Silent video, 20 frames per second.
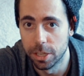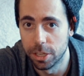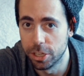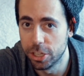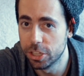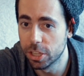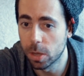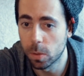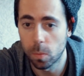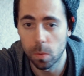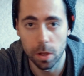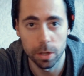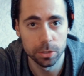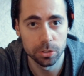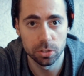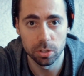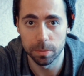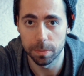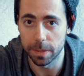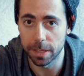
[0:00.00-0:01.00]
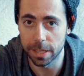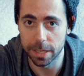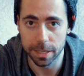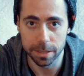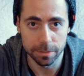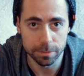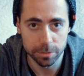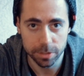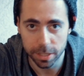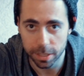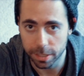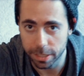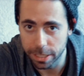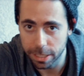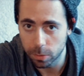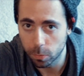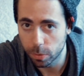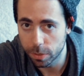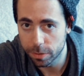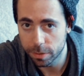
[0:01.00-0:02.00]
You don't want to be
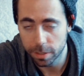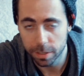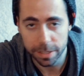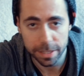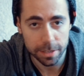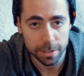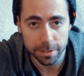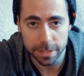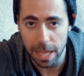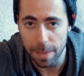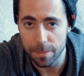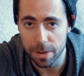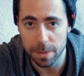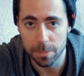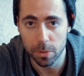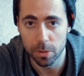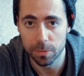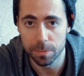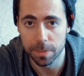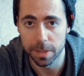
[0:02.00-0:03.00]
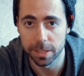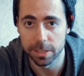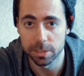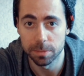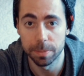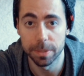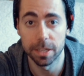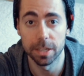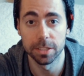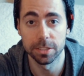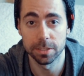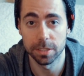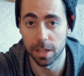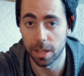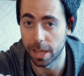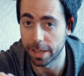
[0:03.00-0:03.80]
dealing with little camera movements because,